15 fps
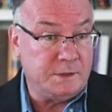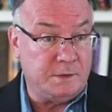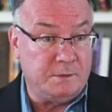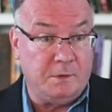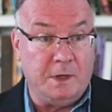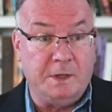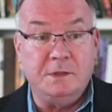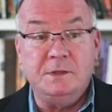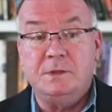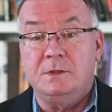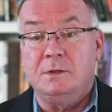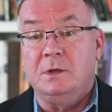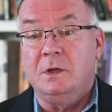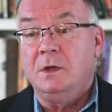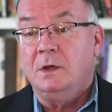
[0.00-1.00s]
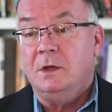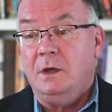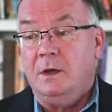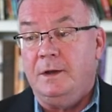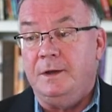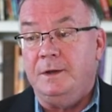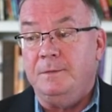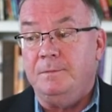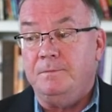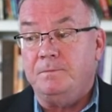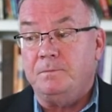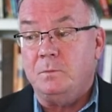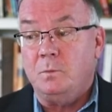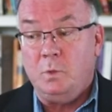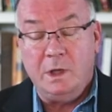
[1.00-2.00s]
and runs, um,
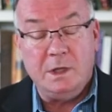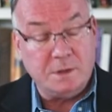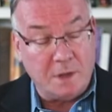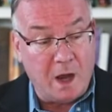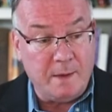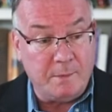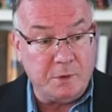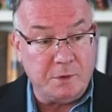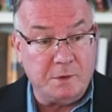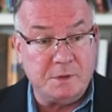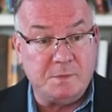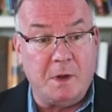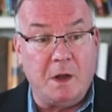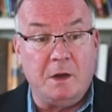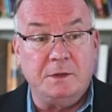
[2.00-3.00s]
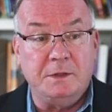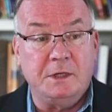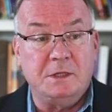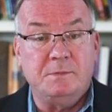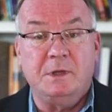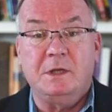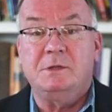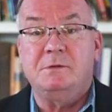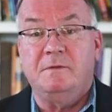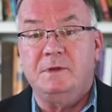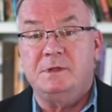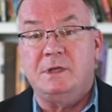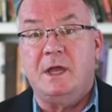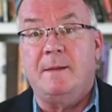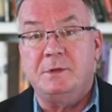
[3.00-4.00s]
we can talk about those politics because we've
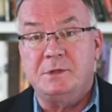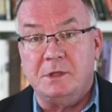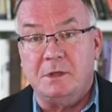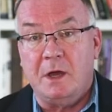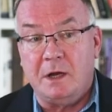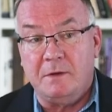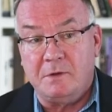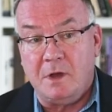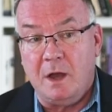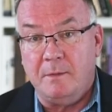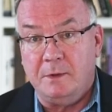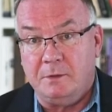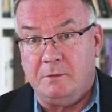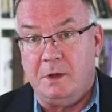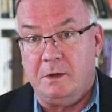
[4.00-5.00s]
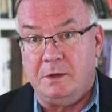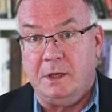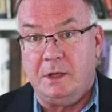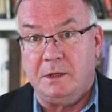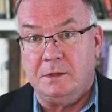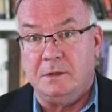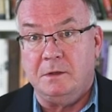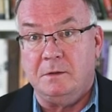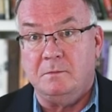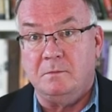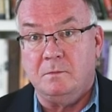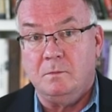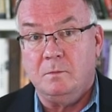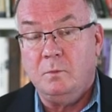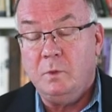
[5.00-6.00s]
established a lot of common ground ahead of time.
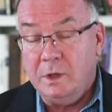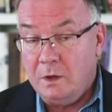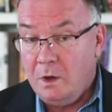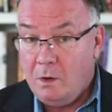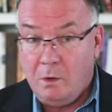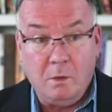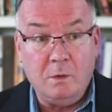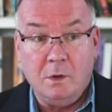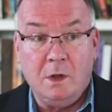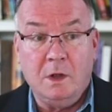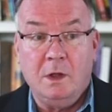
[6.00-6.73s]
We know